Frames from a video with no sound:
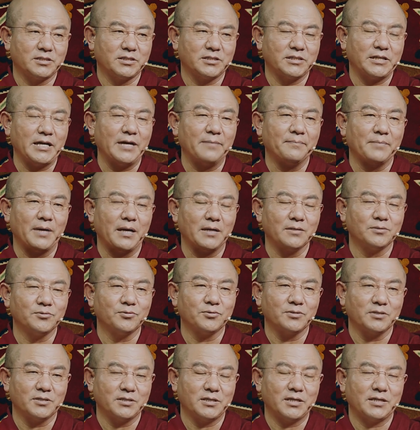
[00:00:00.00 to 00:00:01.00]
before the
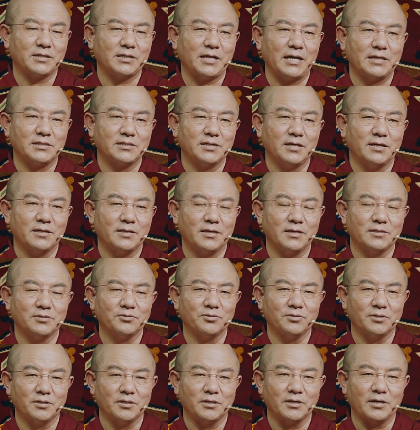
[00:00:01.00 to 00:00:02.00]
teaching
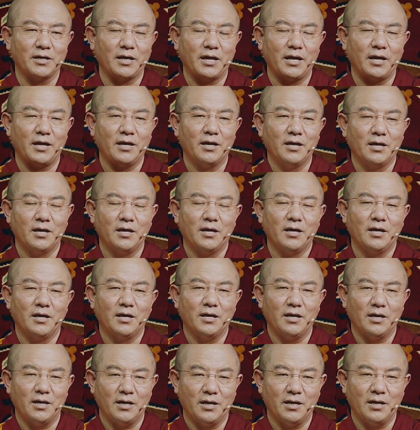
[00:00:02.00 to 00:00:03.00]
of this Uttara
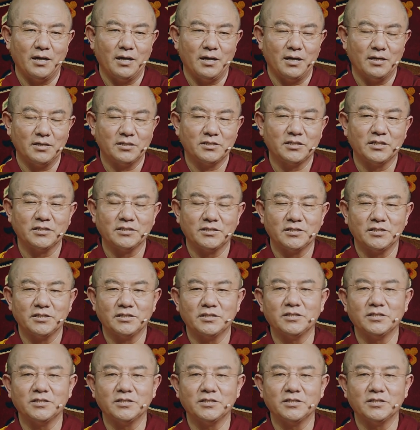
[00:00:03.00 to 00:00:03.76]
Tantra Shastra,